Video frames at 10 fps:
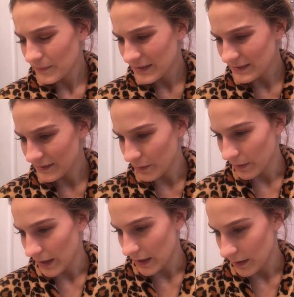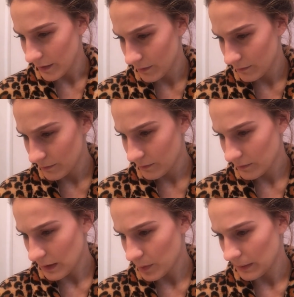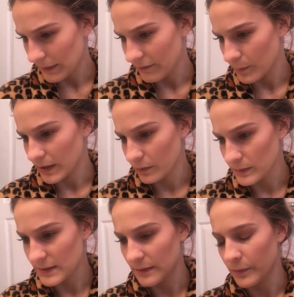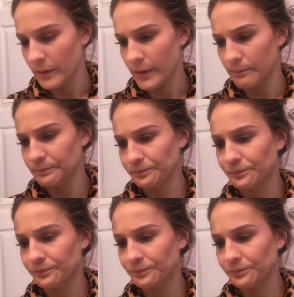This is okay. I probably have a better one somewhere, but